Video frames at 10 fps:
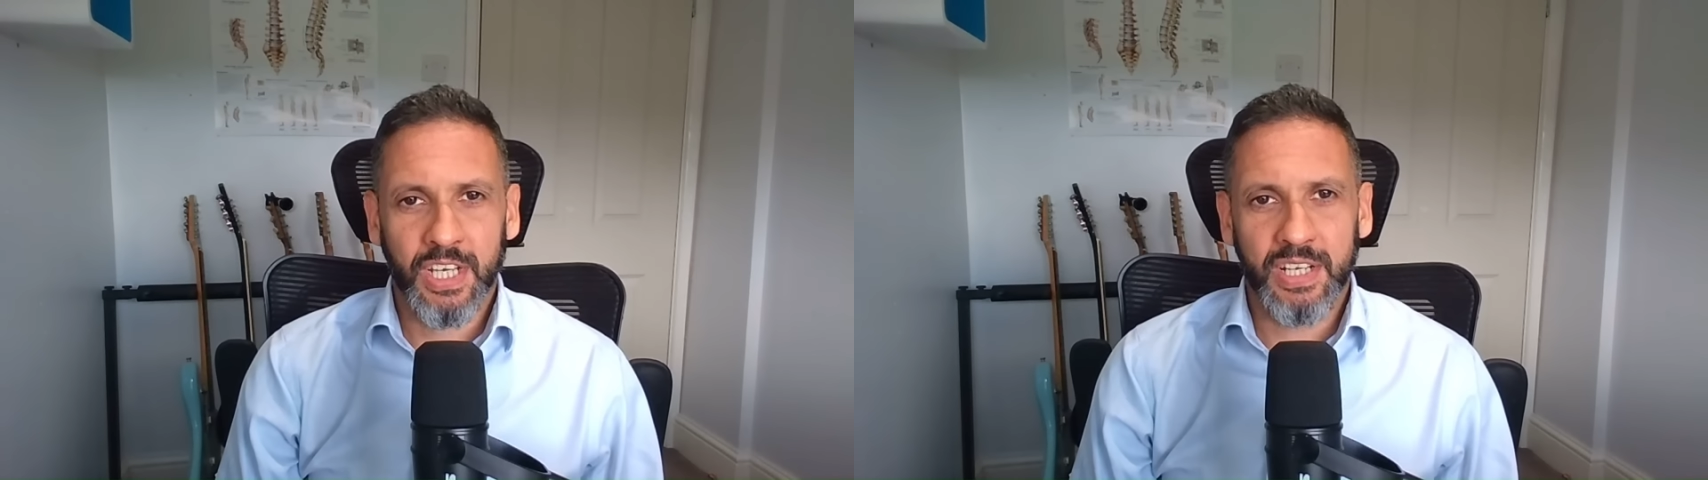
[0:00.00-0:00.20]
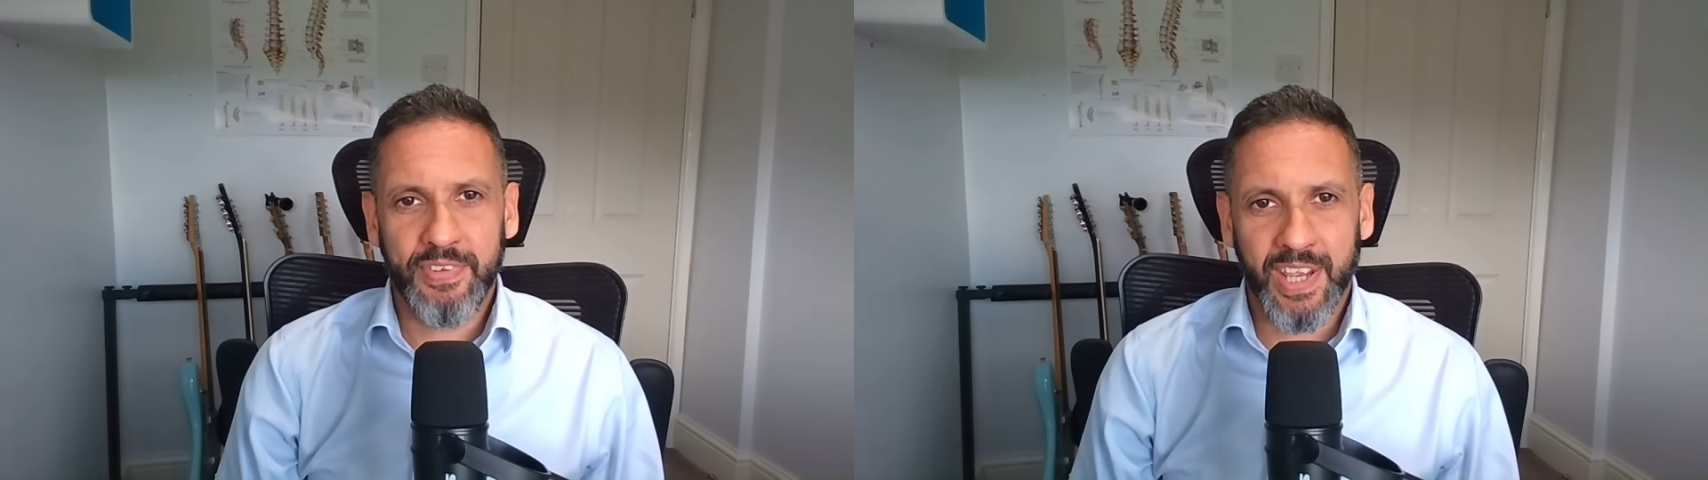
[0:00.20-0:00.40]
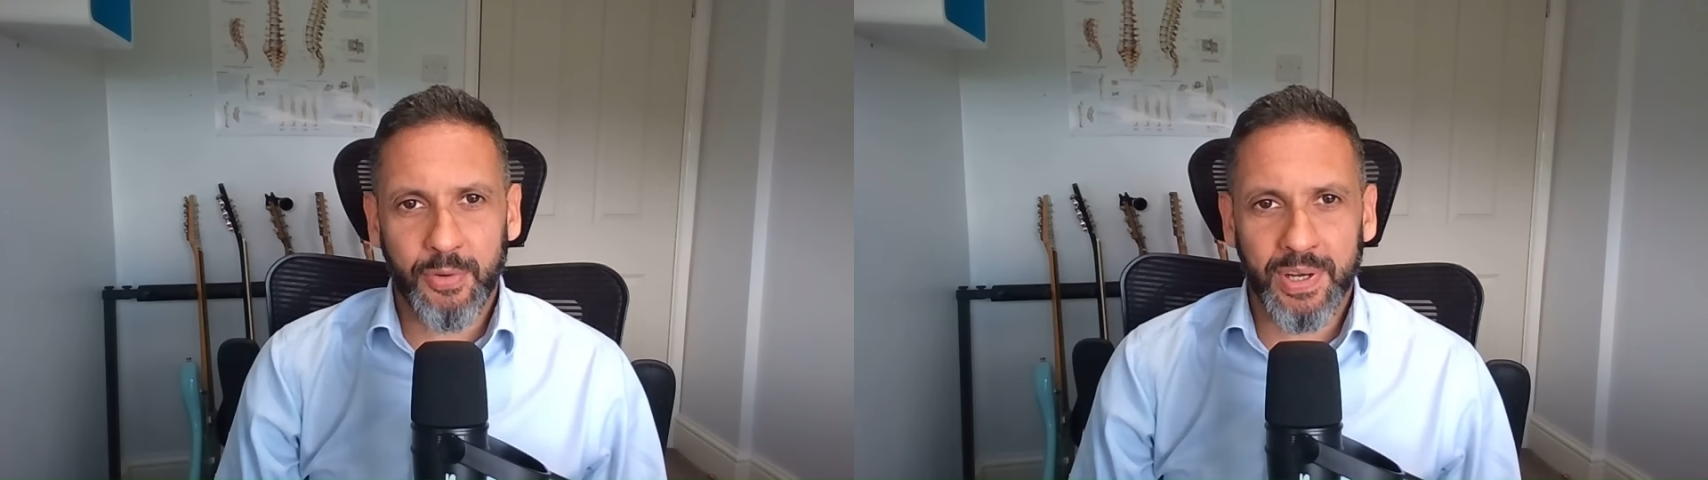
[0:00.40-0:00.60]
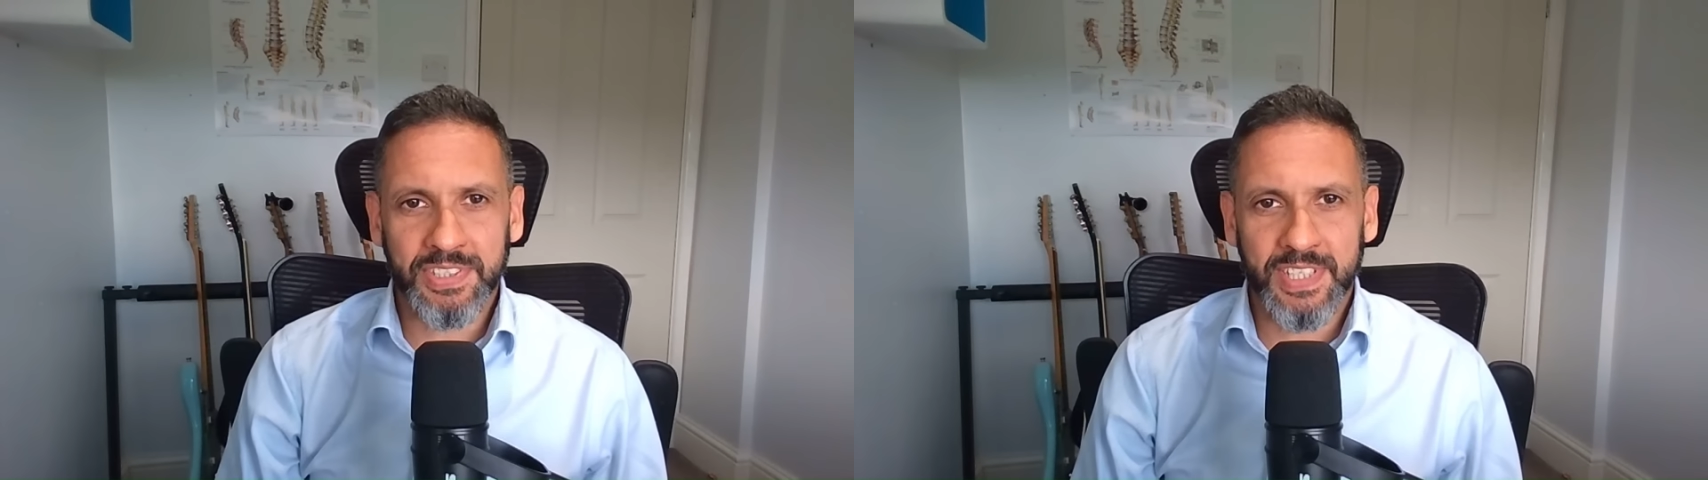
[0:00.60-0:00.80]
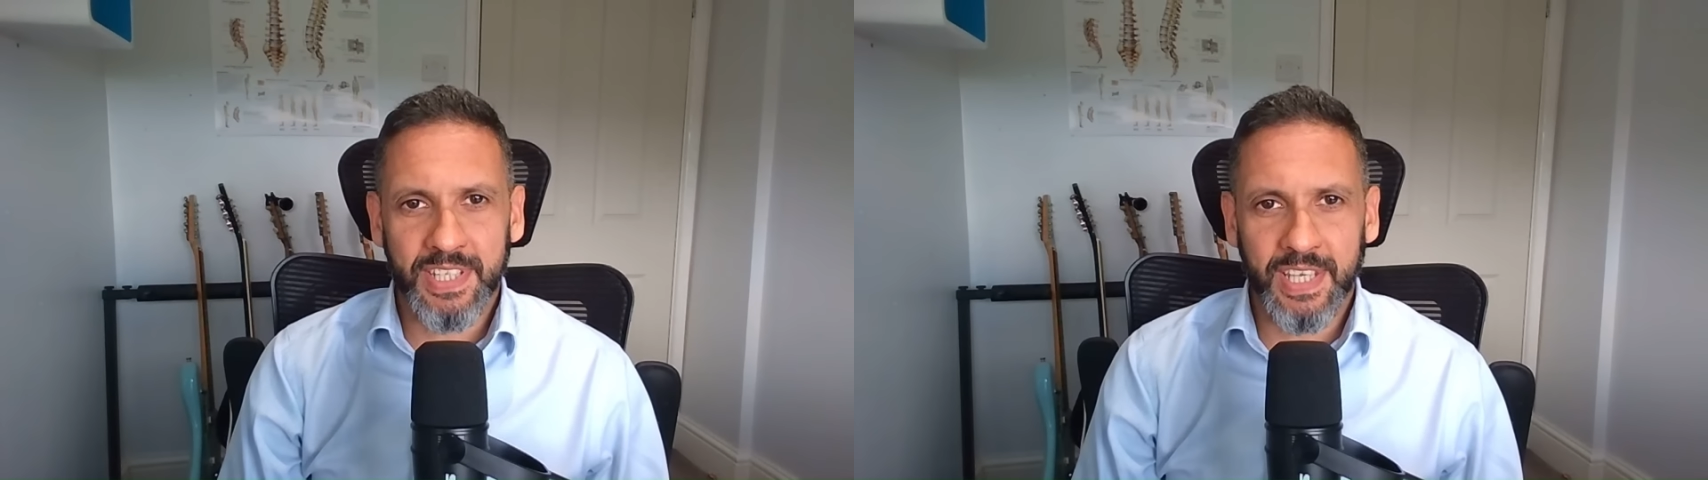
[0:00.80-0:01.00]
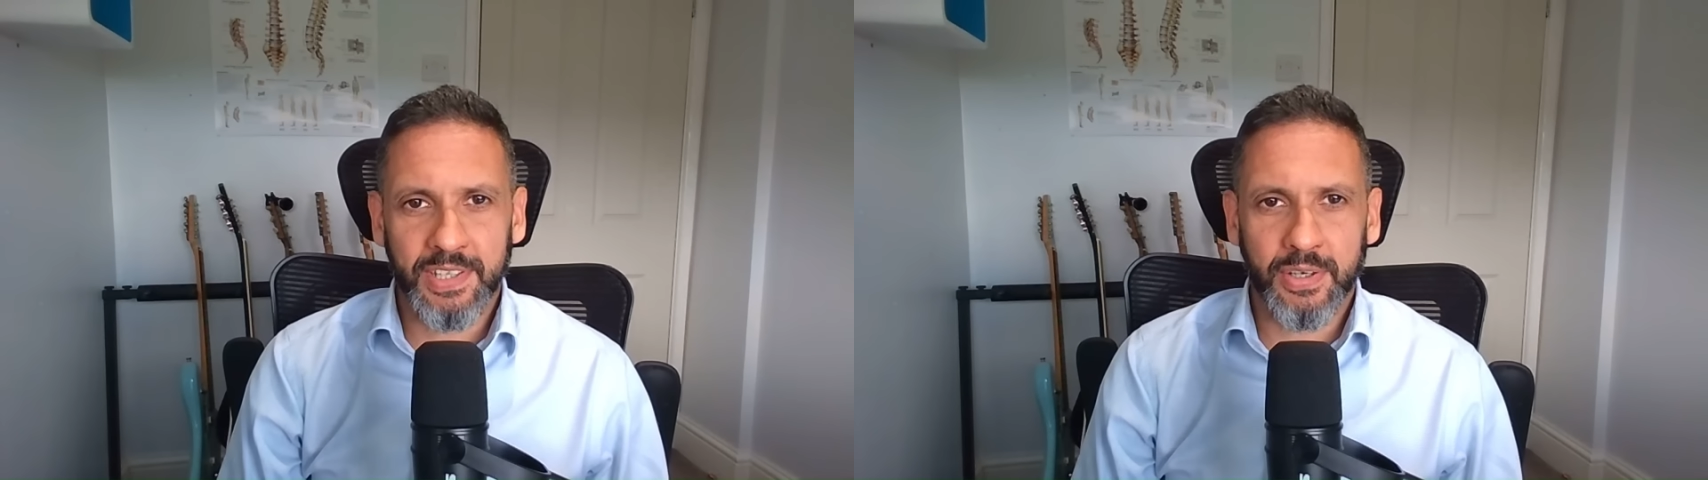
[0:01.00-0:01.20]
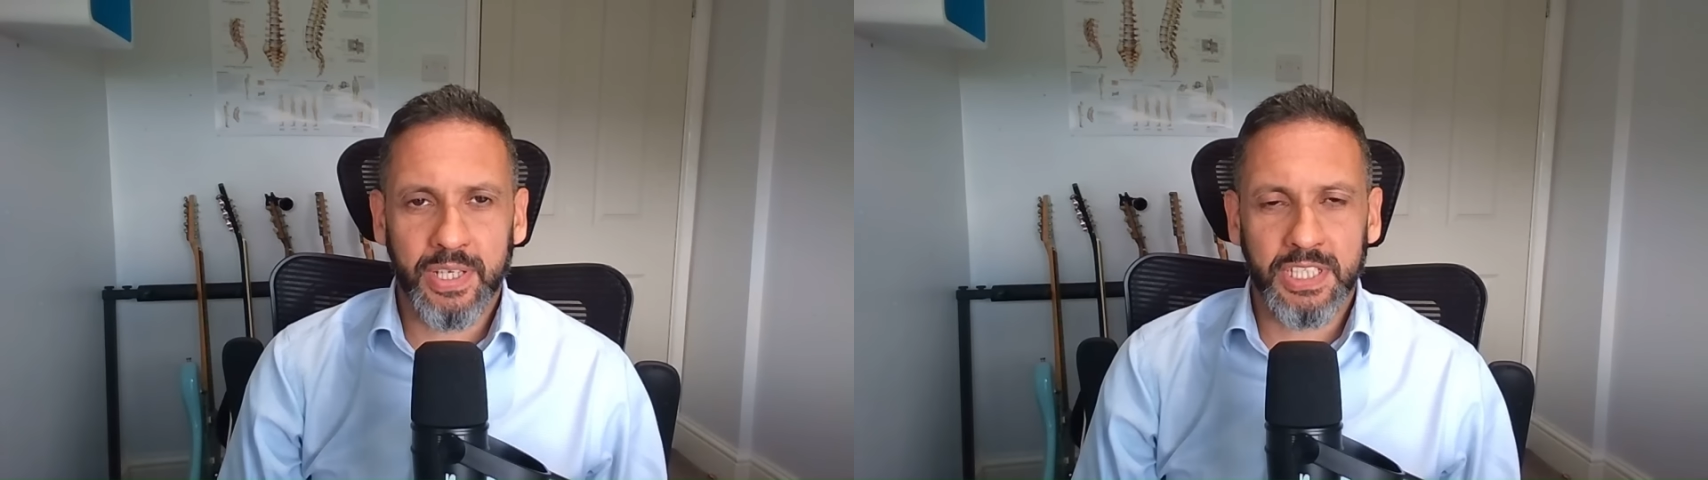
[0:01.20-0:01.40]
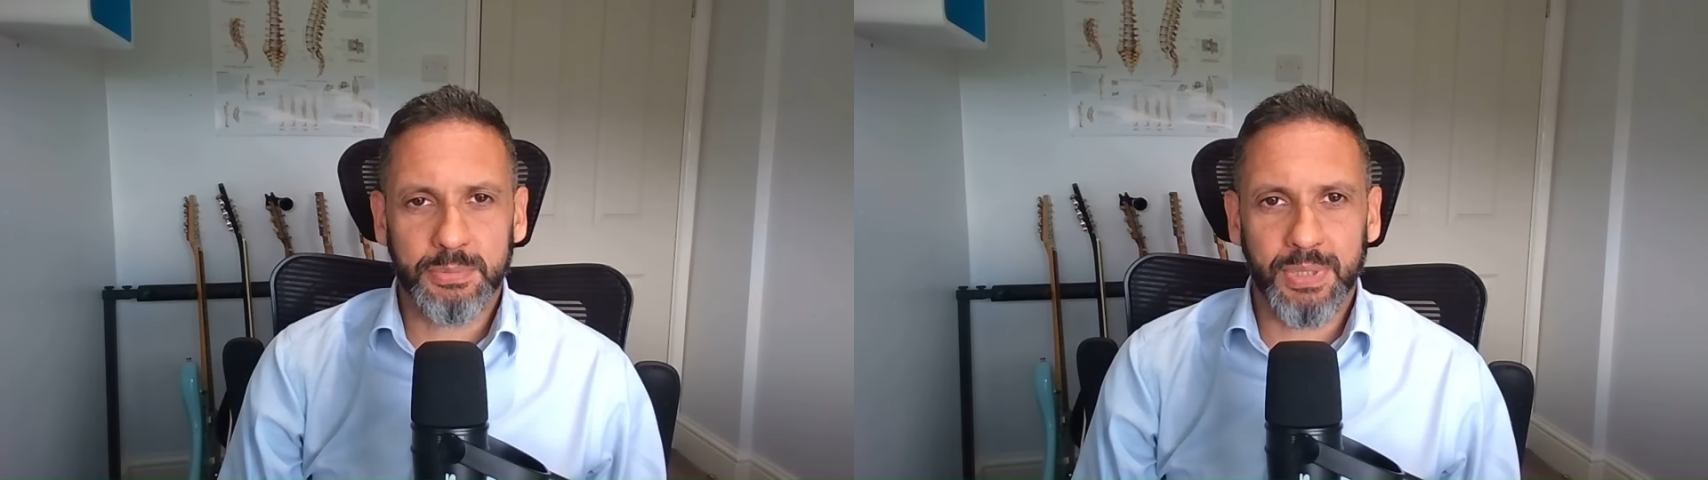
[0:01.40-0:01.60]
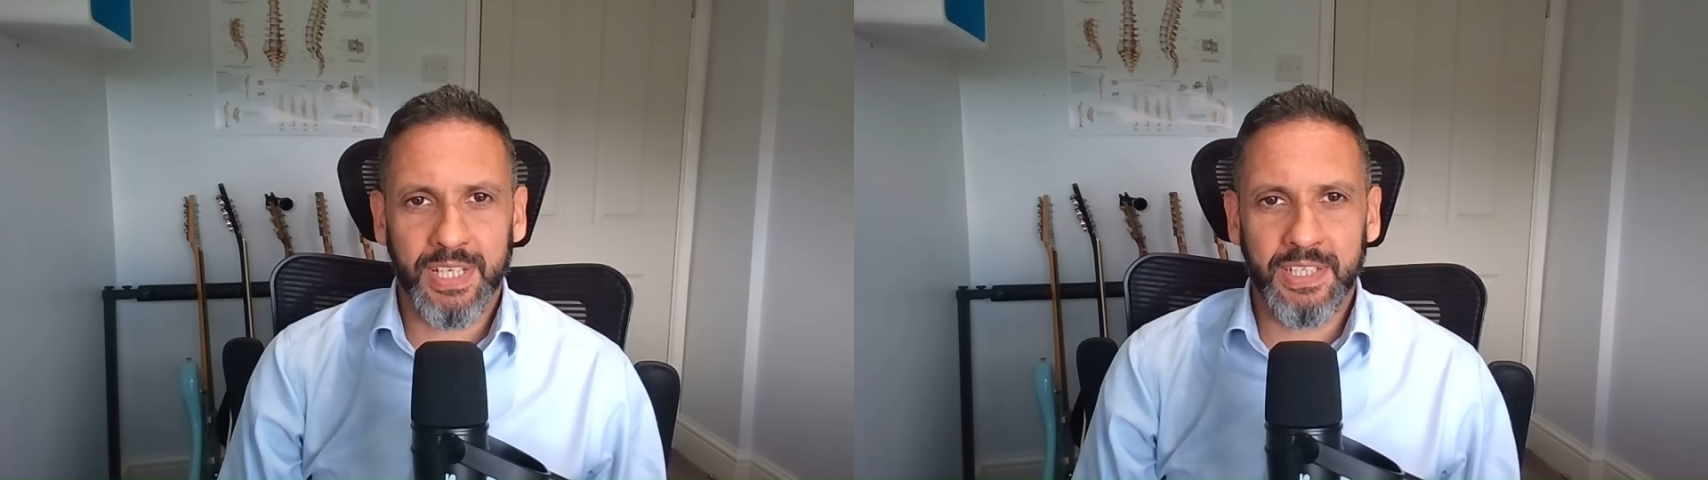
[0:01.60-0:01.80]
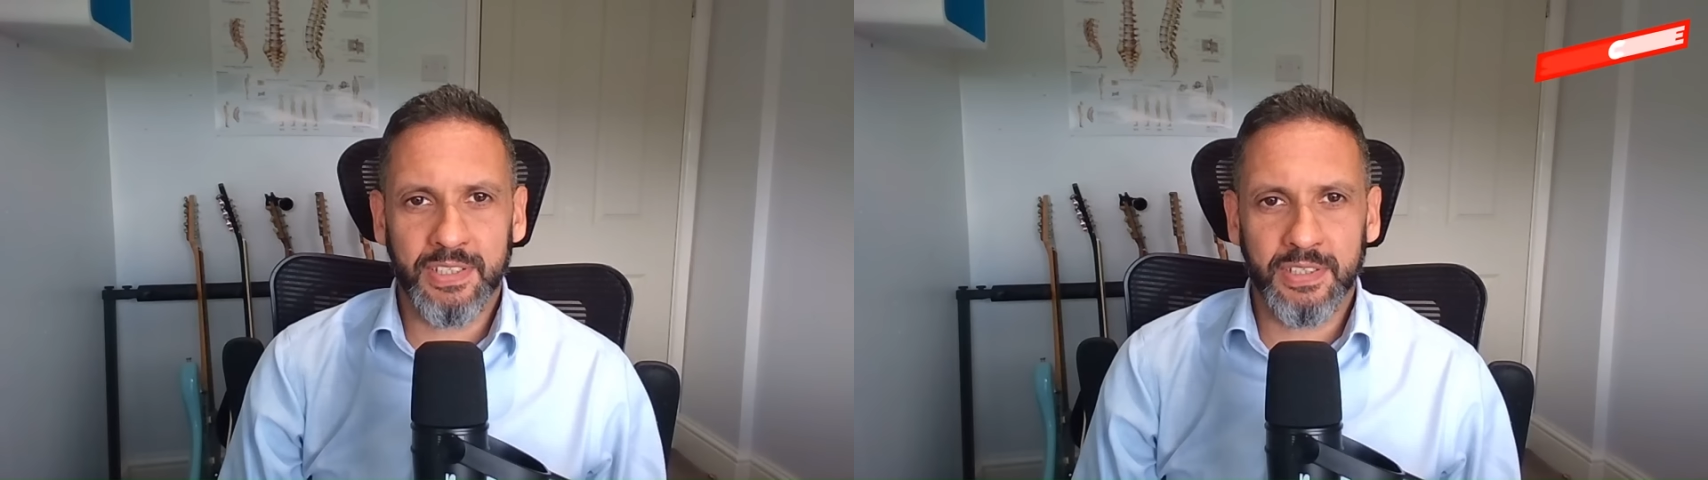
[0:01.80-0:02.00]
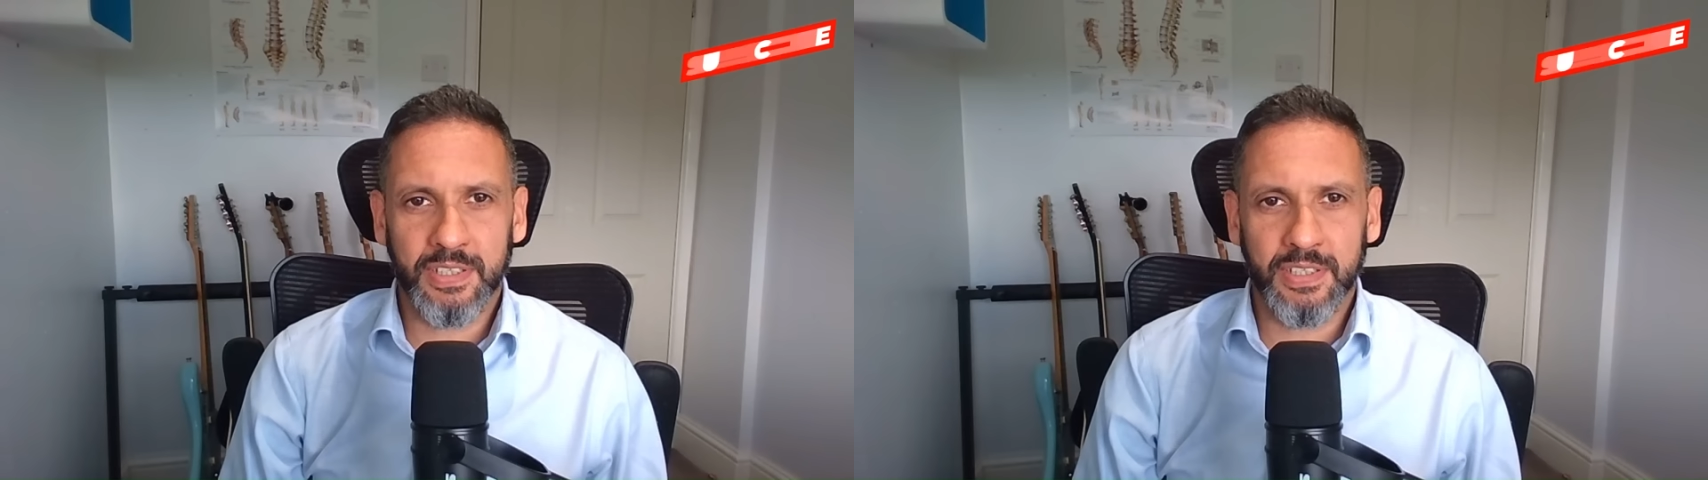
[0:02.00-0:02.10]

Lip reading: And if you hang around to the end, I'm going to explain